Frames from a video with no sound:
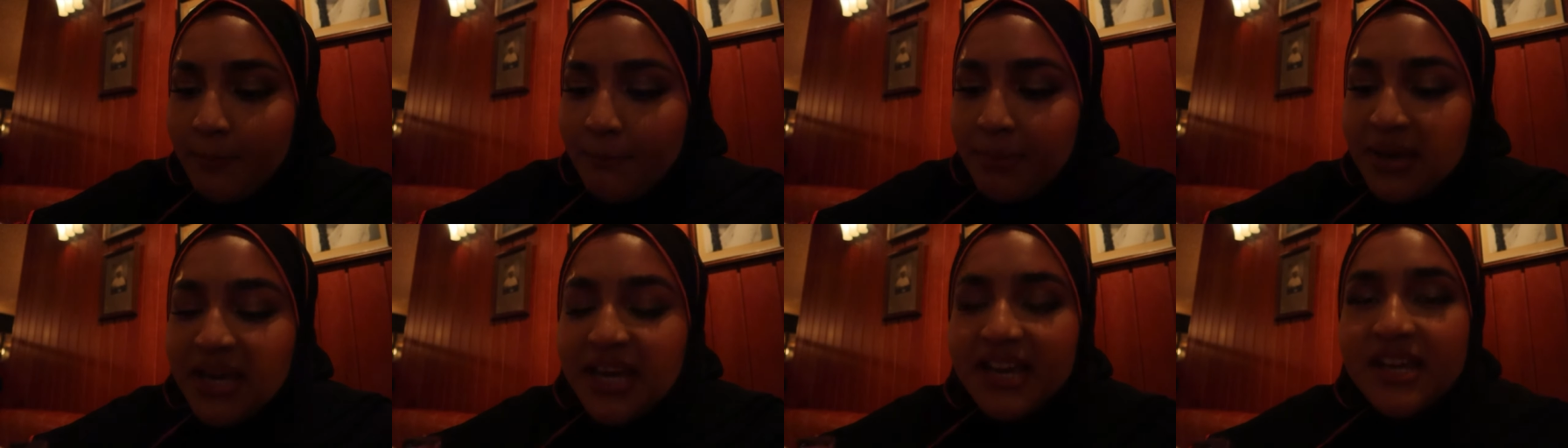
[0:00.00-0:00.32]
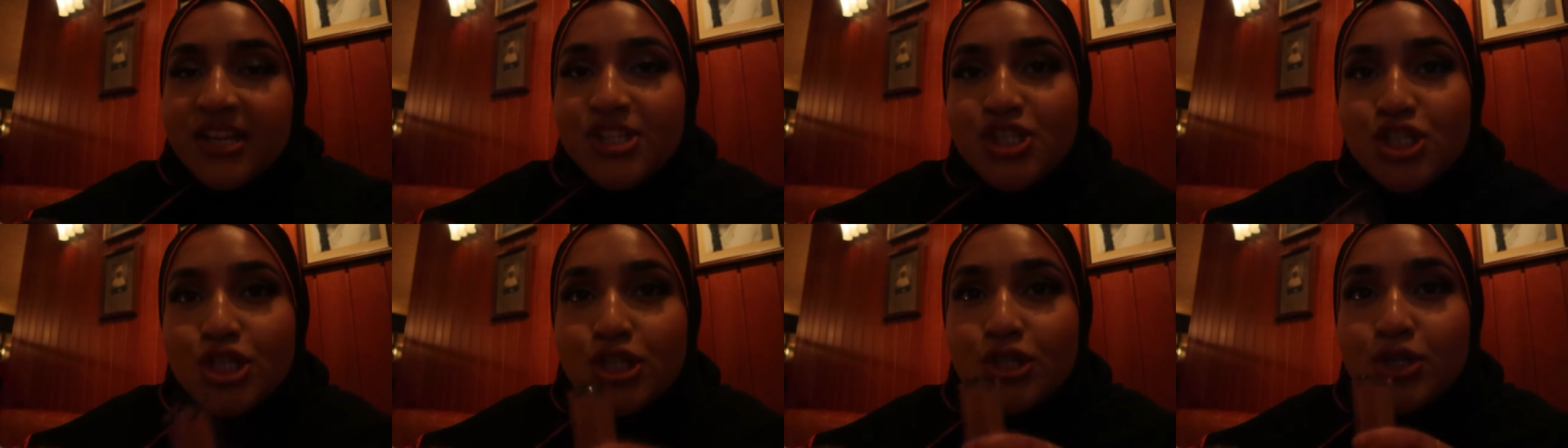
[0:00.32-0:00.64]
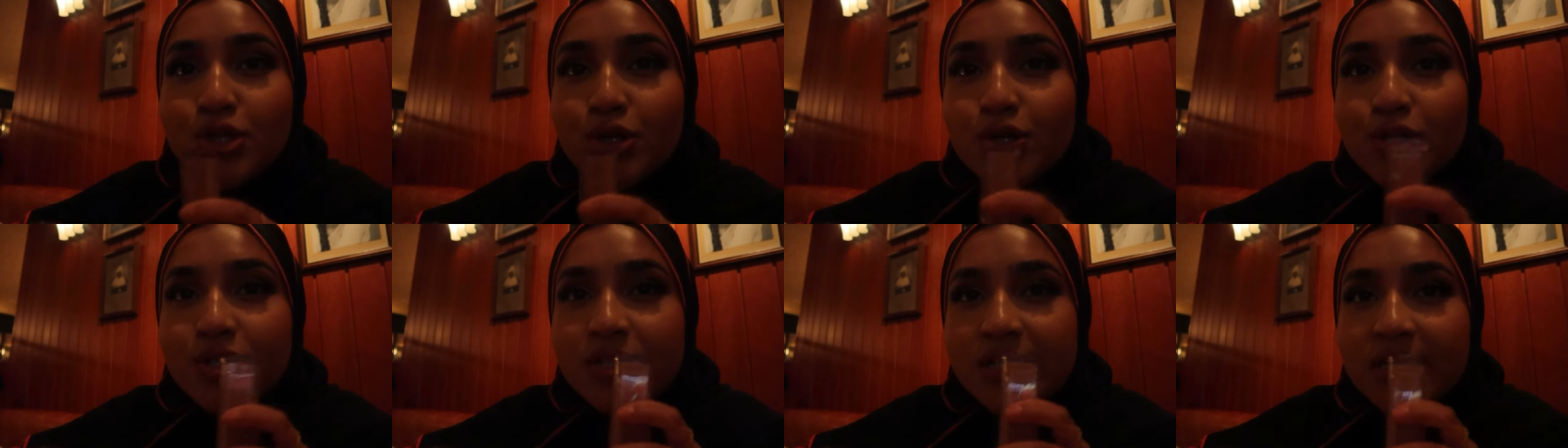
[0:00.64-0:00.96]
peach
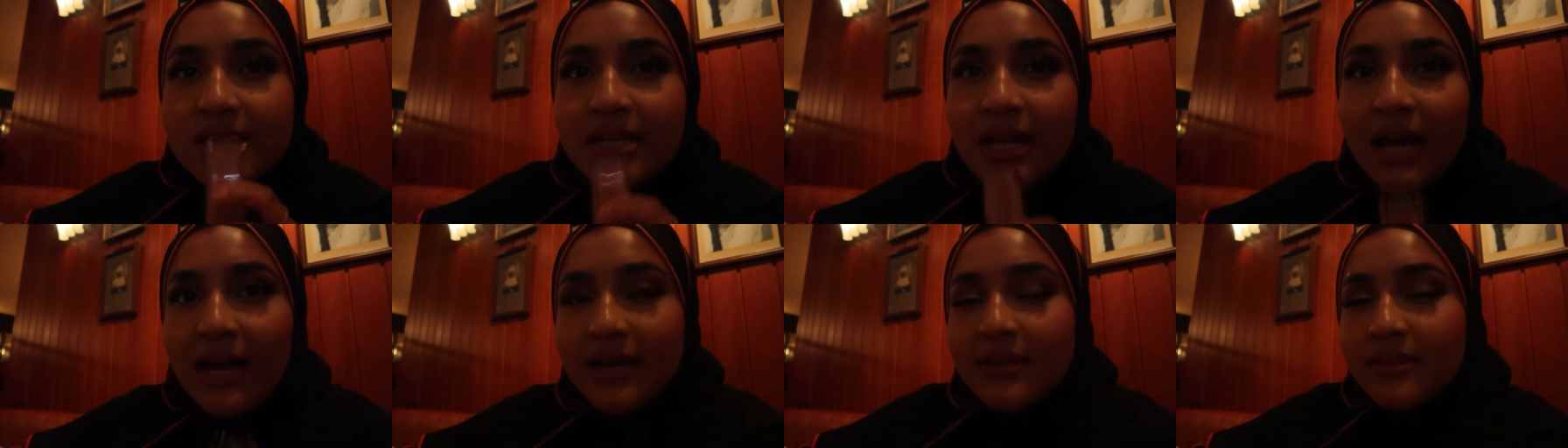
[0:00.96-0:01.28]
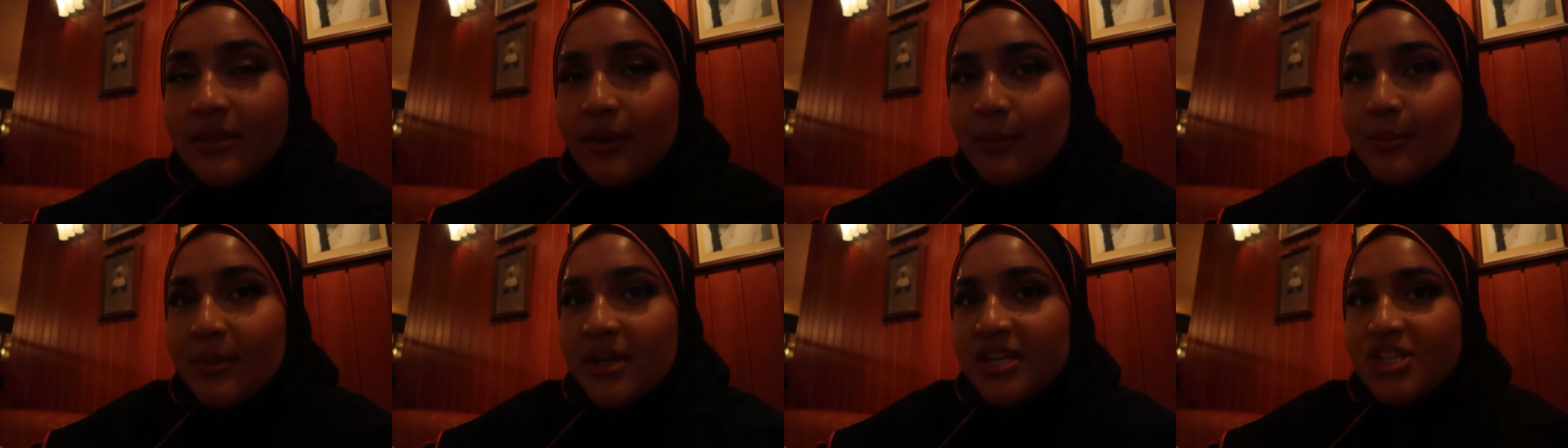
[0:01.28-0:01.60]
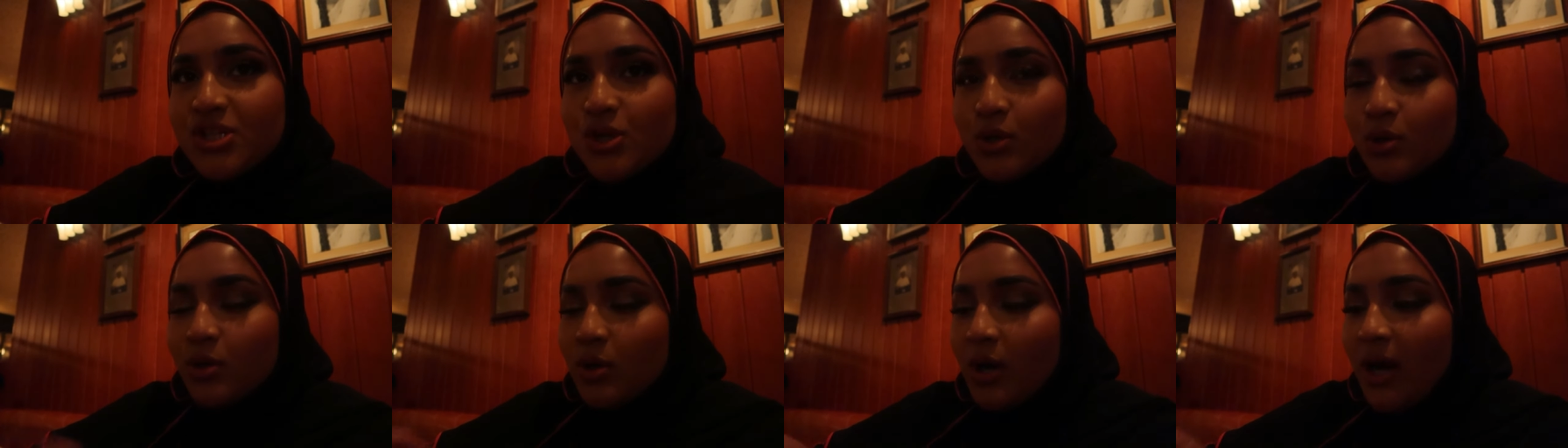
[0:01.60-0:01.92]
nude in like the
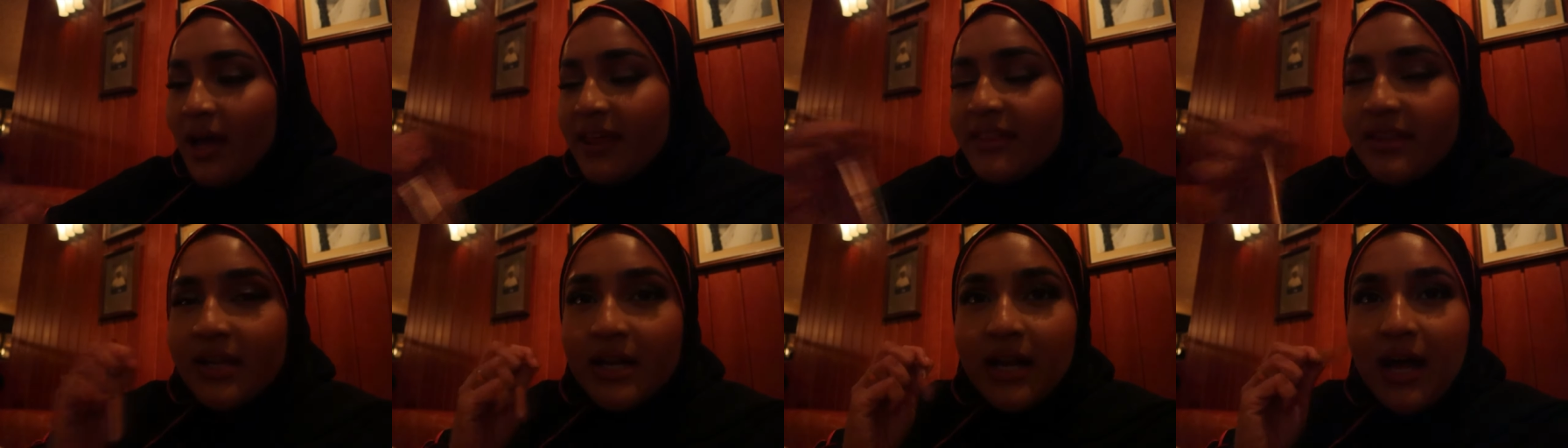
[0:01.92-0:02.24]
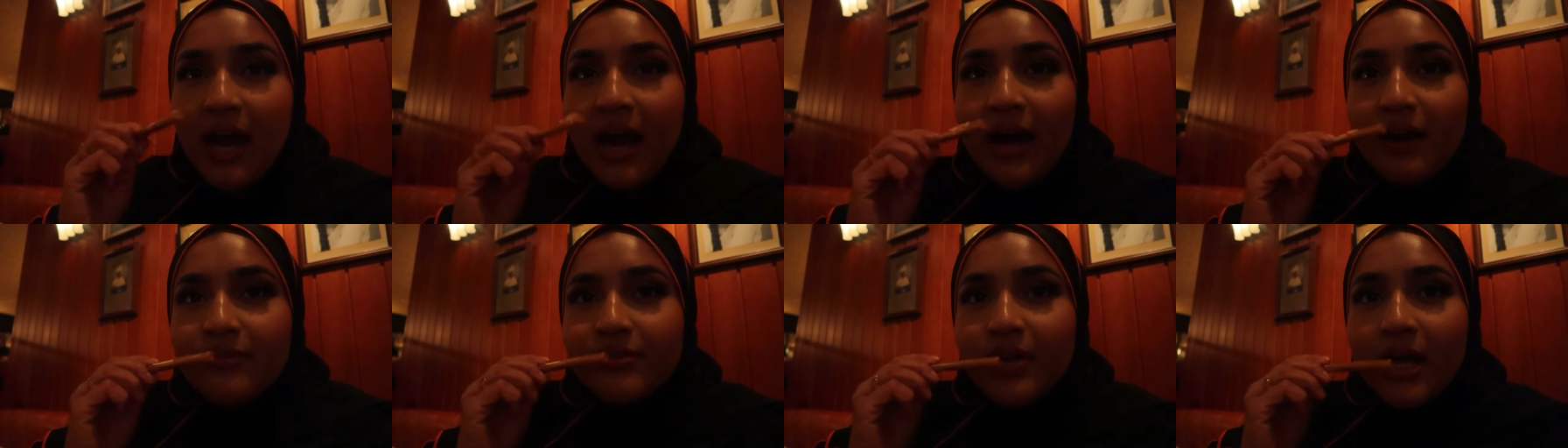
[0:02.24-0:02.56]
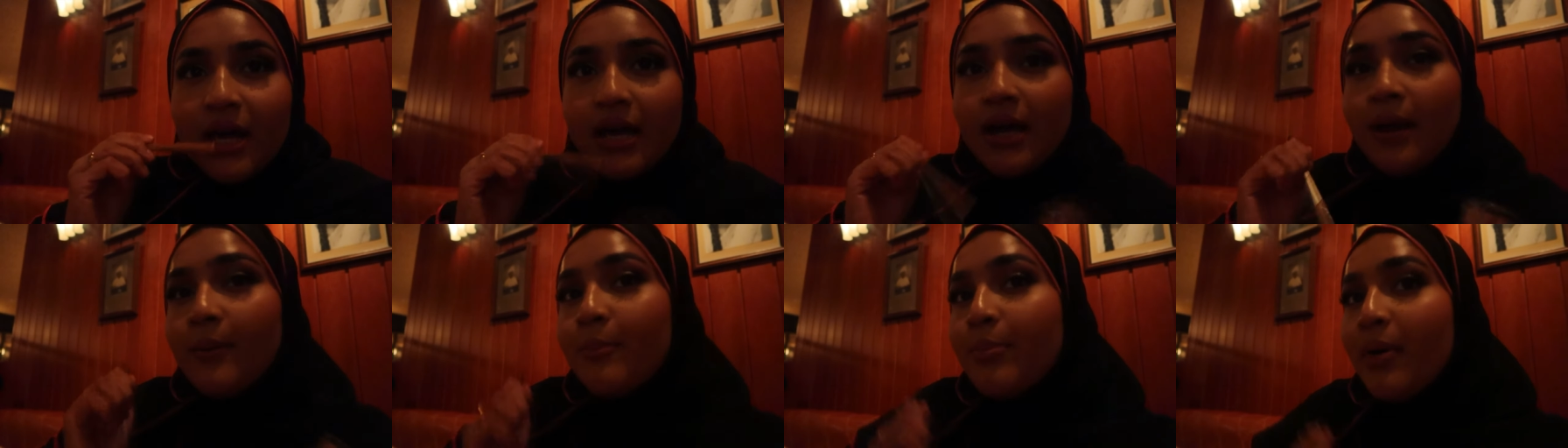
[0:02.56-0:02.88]
middle and then I have
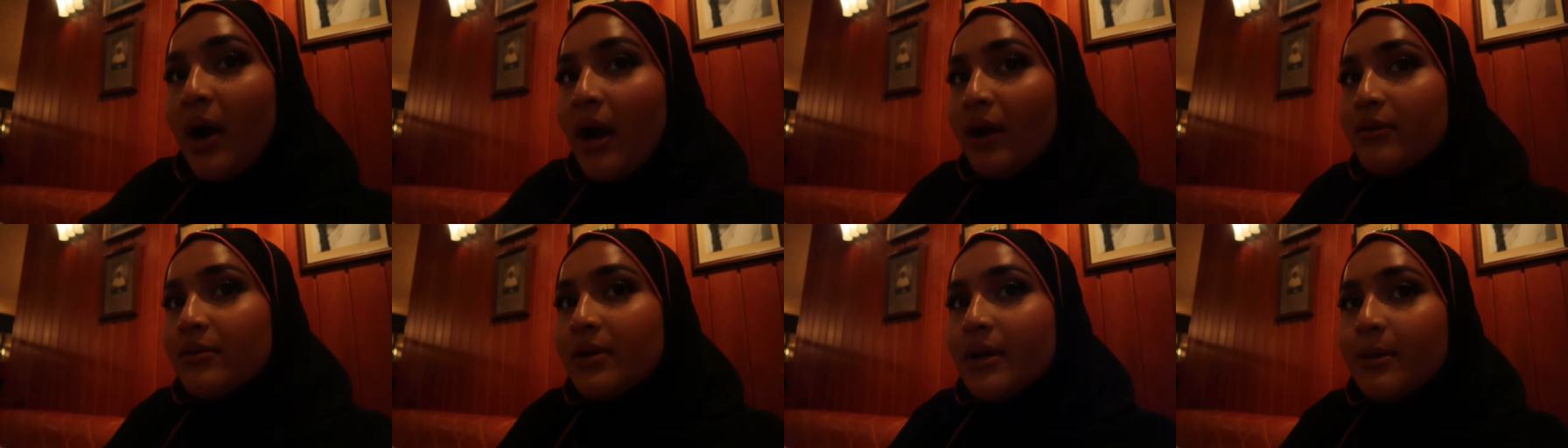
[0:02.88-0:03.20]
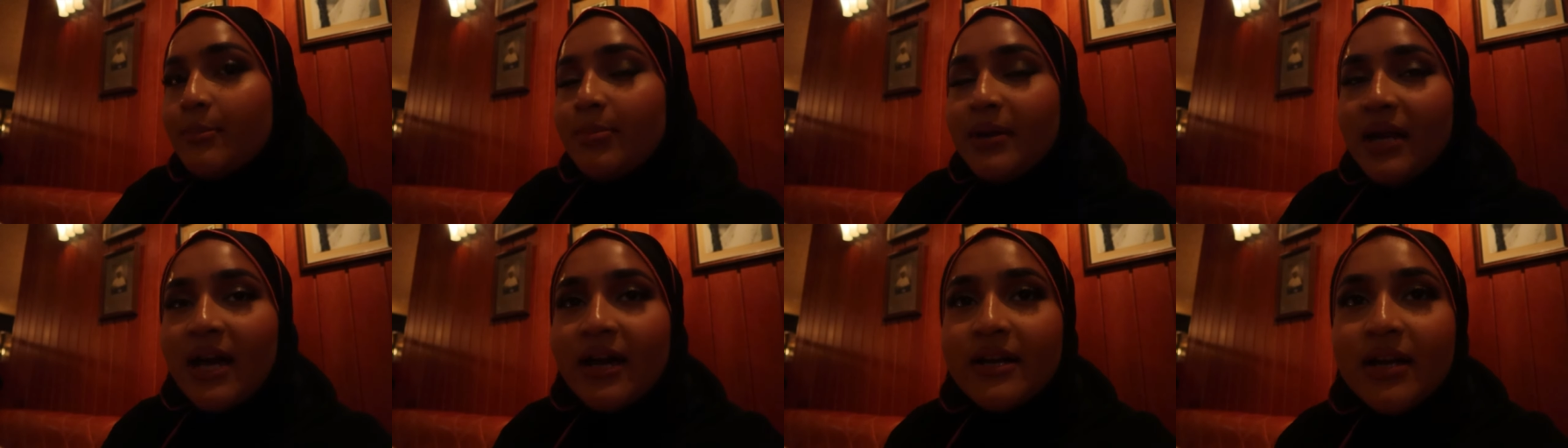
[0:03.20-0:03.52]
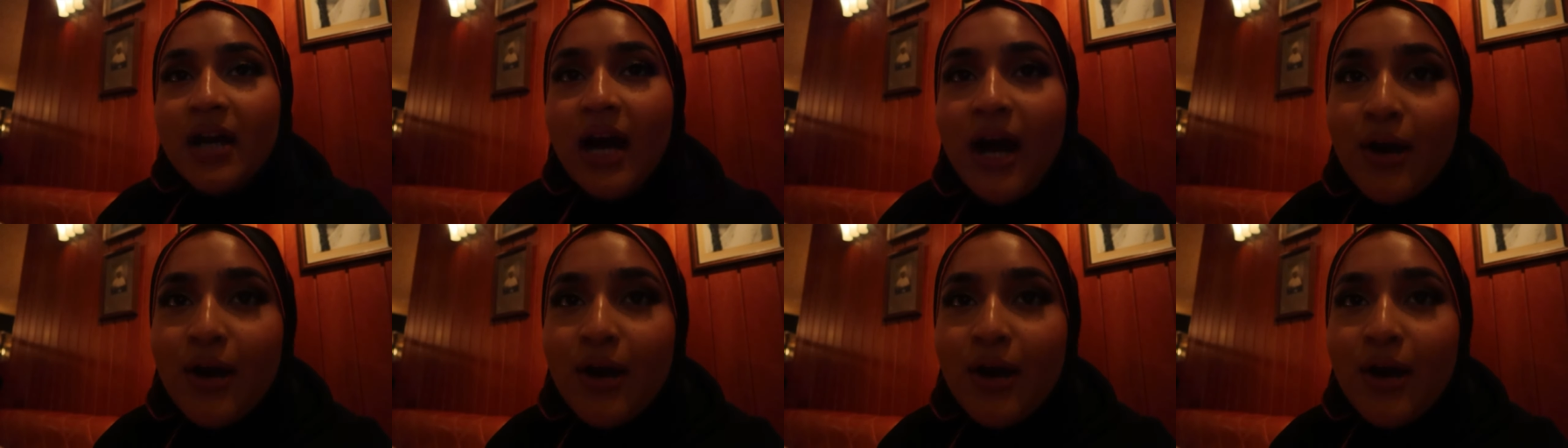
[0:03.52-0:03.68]
like a brown lip liner.